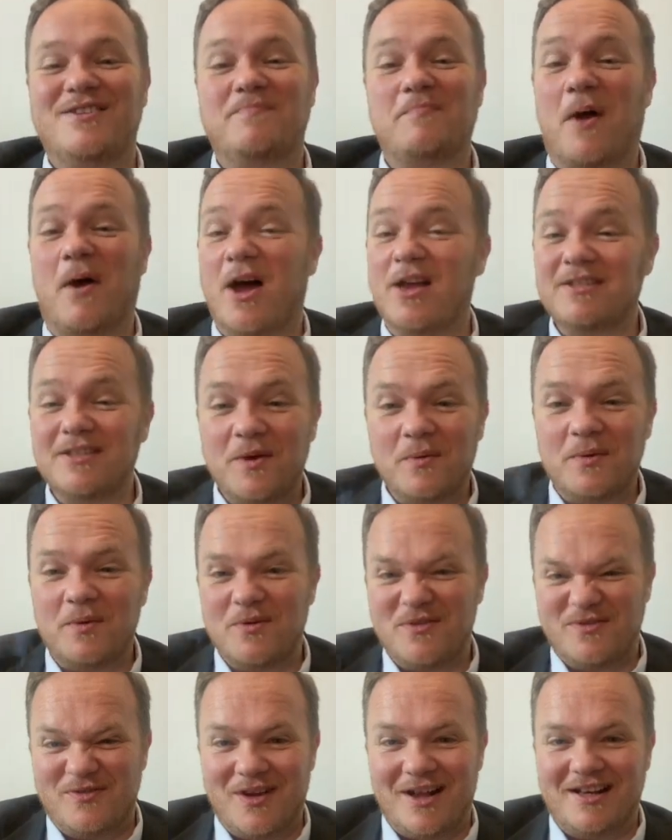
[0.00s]
But I don't want to
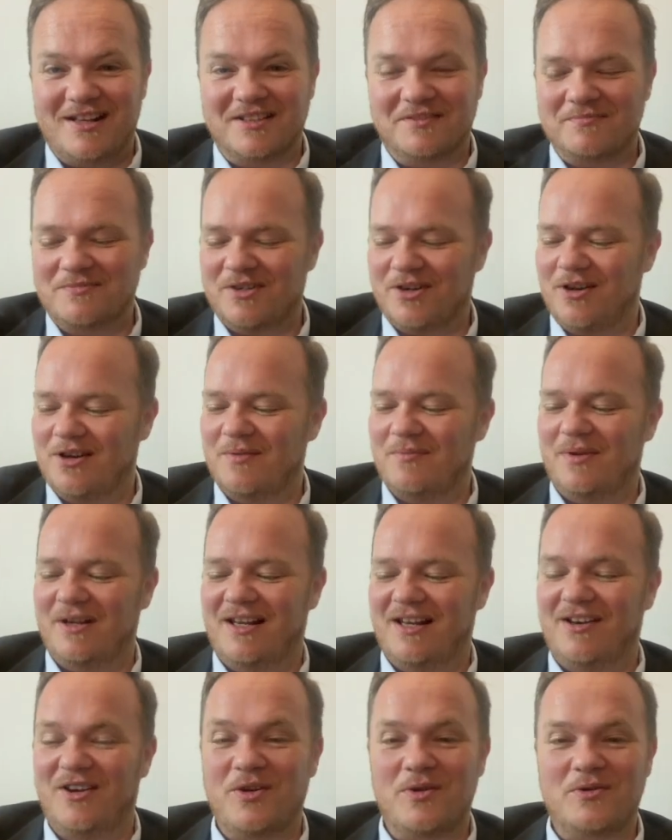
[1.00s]
offend, I'm trying to be
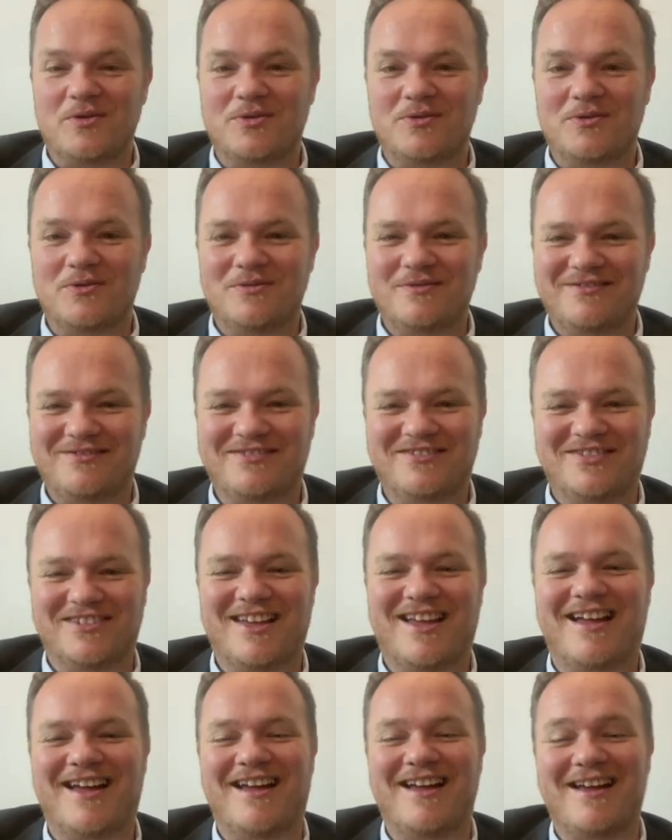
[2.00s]
neutral.
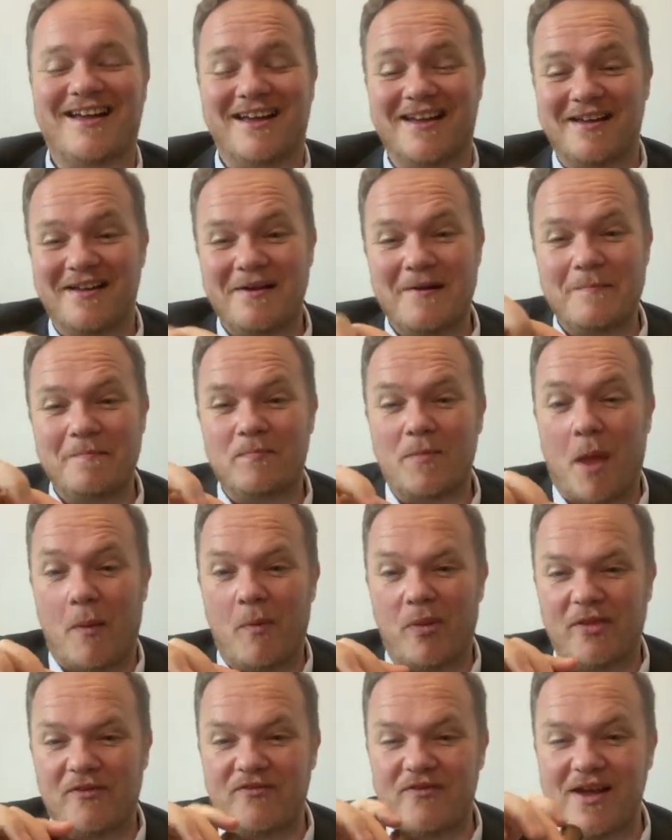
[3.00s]
I'm
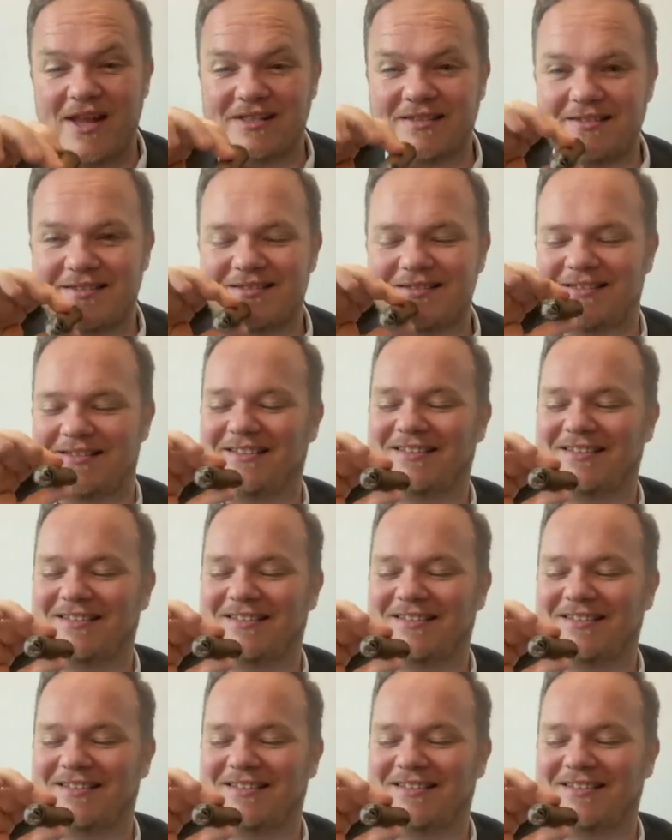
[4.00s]
on the fence.